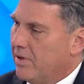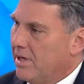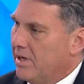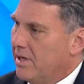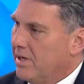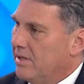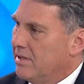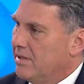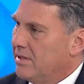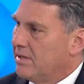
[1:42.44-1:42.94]

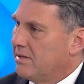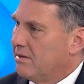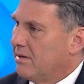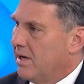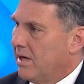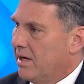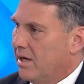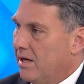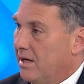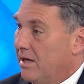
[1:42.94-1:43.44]
is
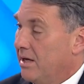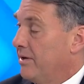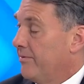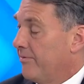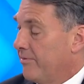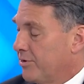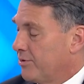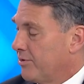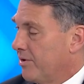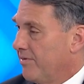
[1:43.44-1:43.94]
an
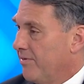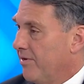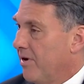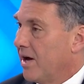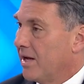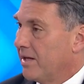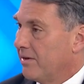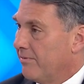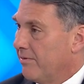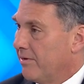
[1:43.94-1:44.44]
infantry
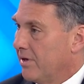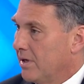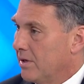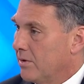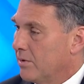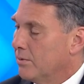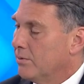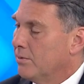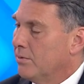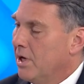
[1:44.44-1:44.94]
fighting
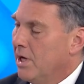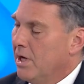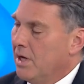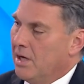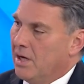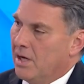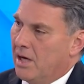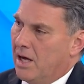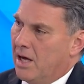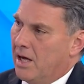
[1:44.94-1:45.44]
vehicle,
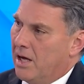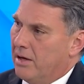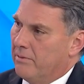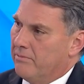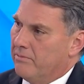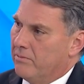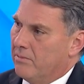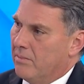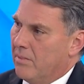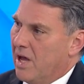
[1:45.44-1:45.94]

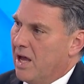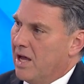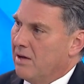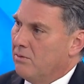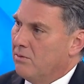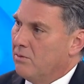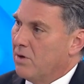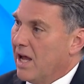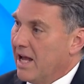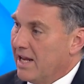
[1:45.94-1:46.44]
and
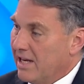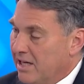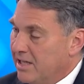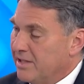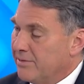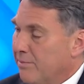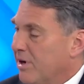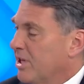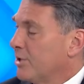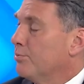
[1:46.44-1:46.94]
it
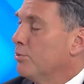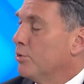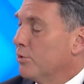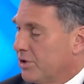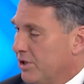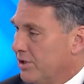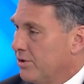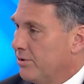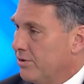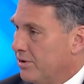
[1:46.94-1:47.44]
is much
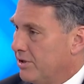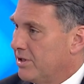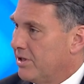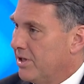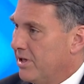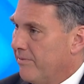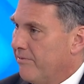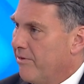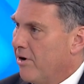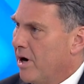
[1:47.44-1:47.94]
more suited to
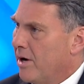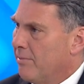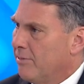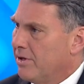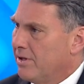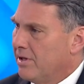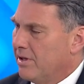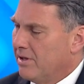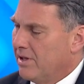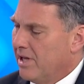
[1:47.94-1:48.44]
the
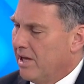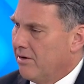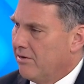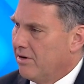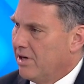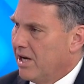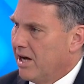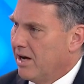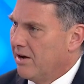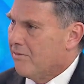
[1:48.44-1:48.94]
environment that they're
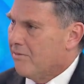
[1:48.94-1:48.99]
in